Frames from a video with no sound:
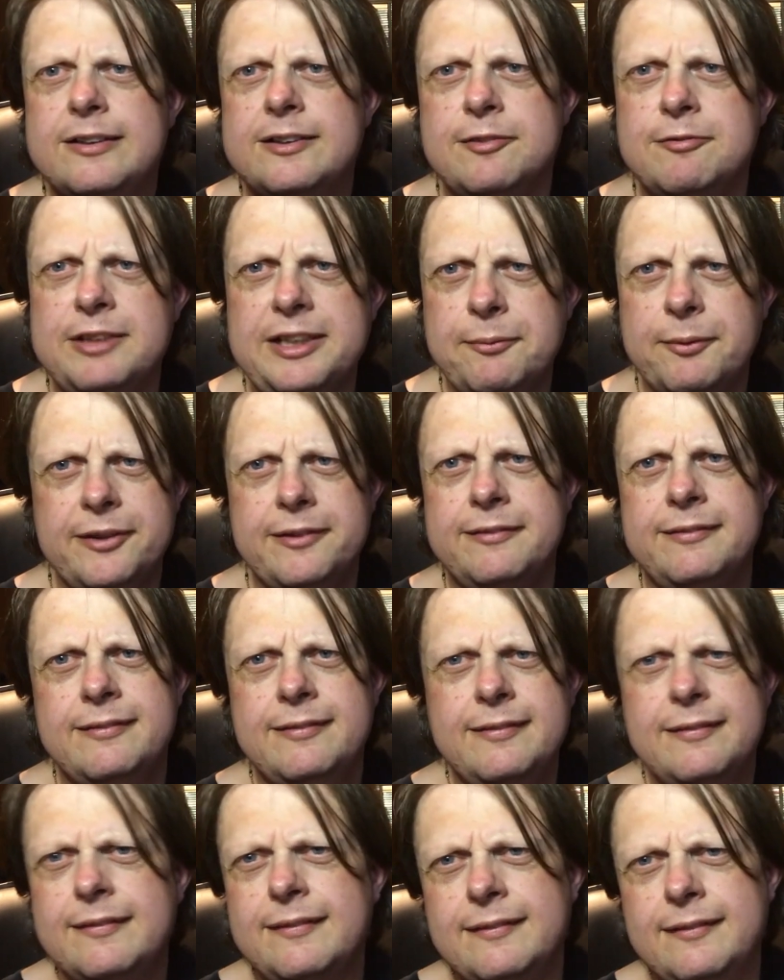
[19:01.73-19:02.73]
Don't really want...
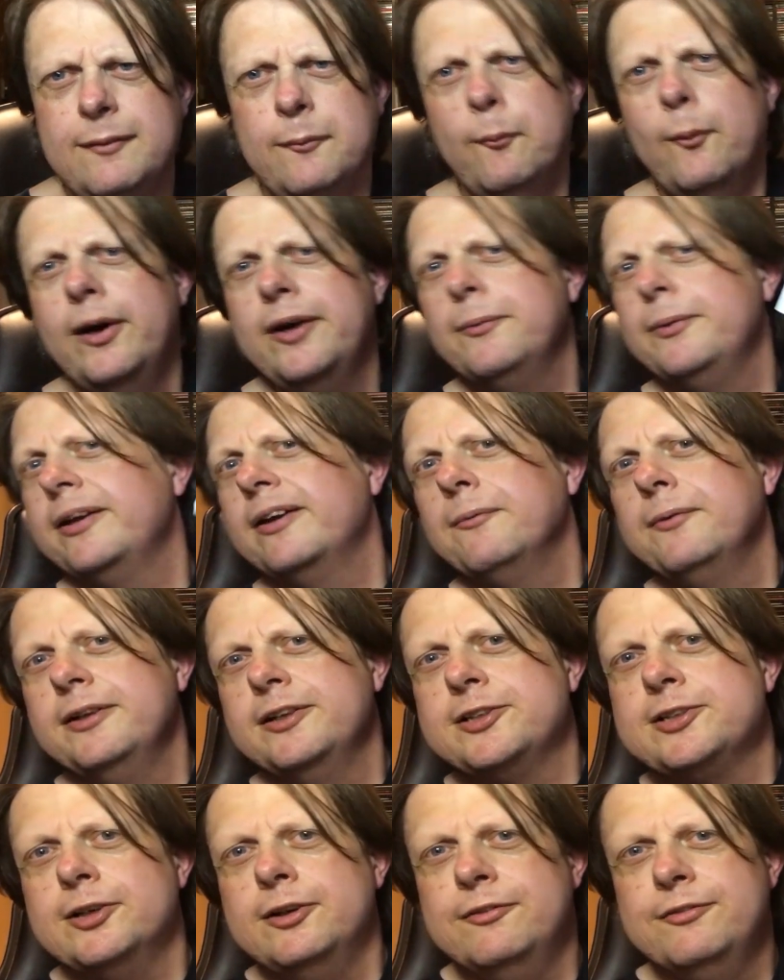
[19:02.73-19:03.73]
Why would I want
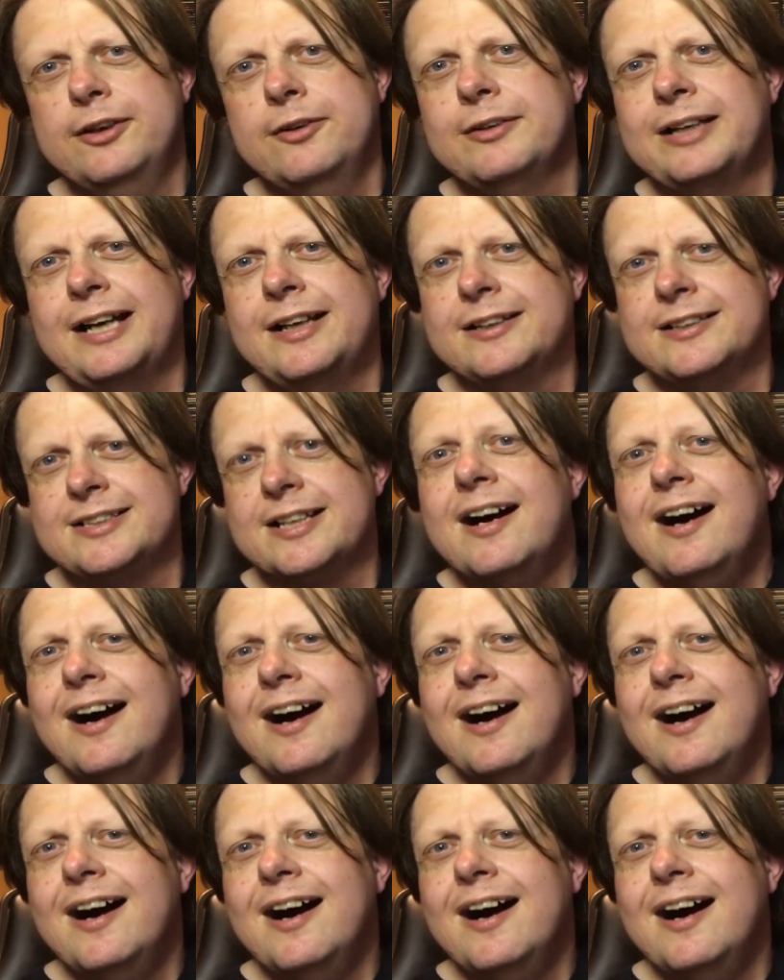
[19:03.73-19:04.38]
a shot of Noel Gallagher's